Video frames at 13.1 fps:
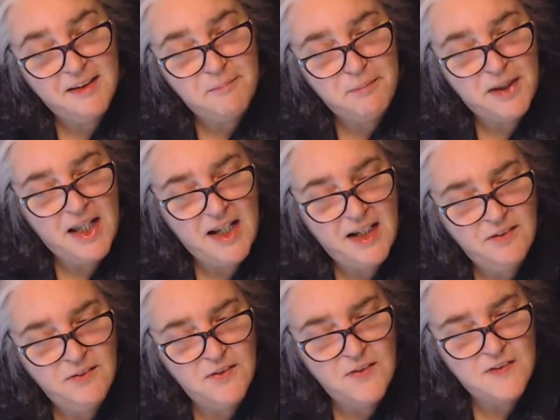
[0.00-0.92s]

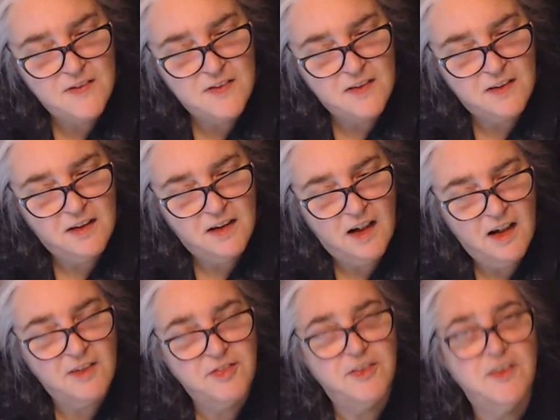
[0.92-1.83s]
blouse
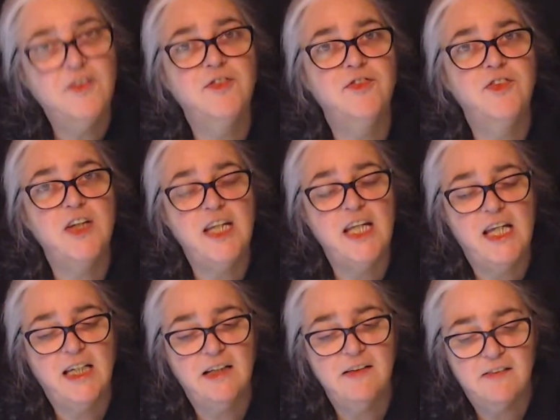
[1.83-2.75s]
off of
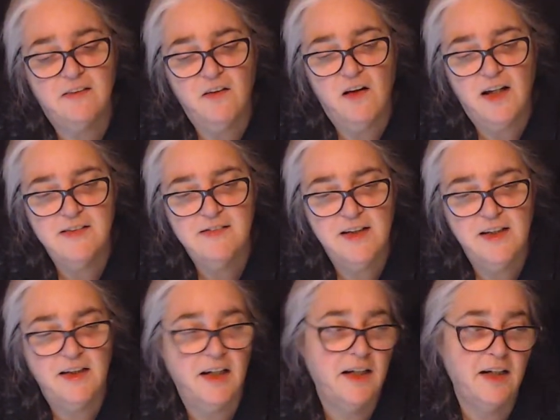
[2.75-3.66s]
Tiana's
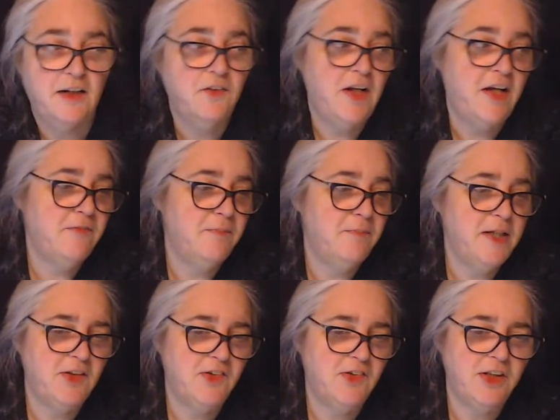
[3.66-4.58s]
closet, and I don't have a
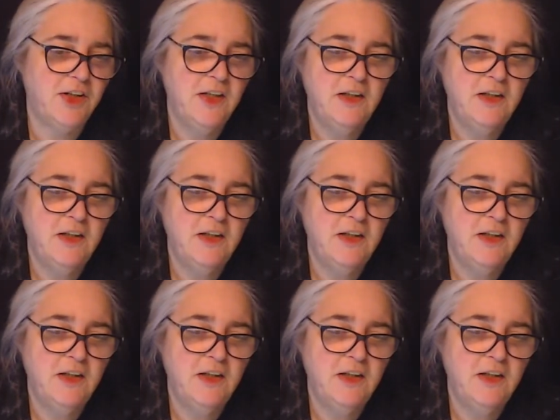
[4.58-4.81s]
picture.